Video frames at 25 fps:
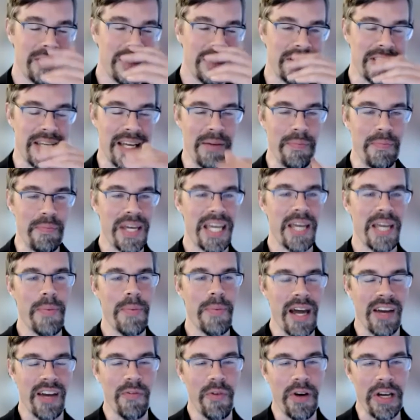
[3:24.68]
just kind of
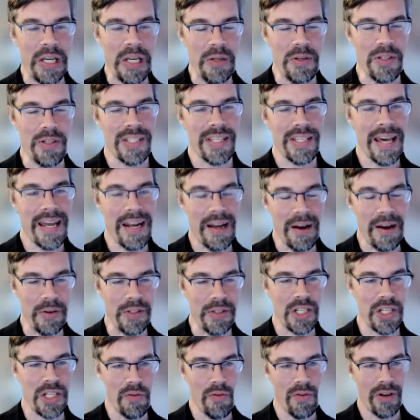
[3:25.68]
piggyback on what you just said, how
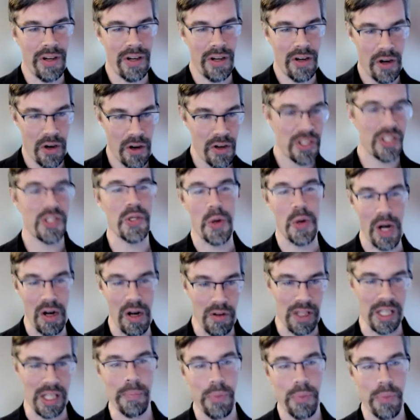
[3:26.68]
her story
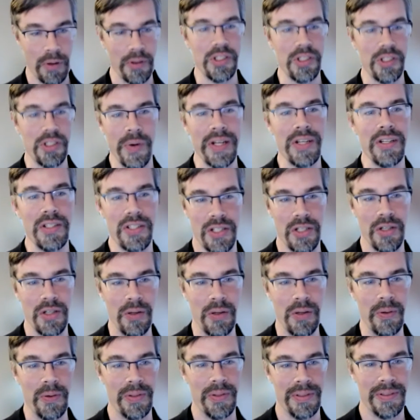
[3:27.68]
really pulled you
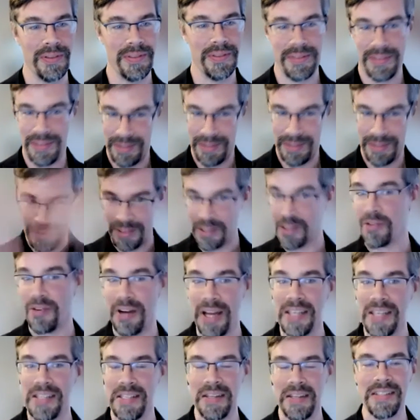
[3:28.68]
into the
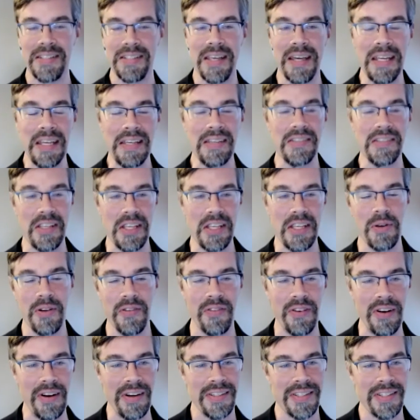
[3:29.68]
craziness that is the
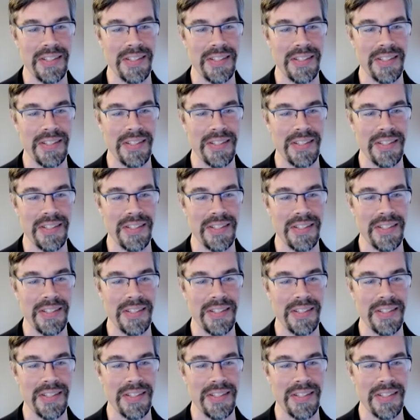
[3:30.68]
universe.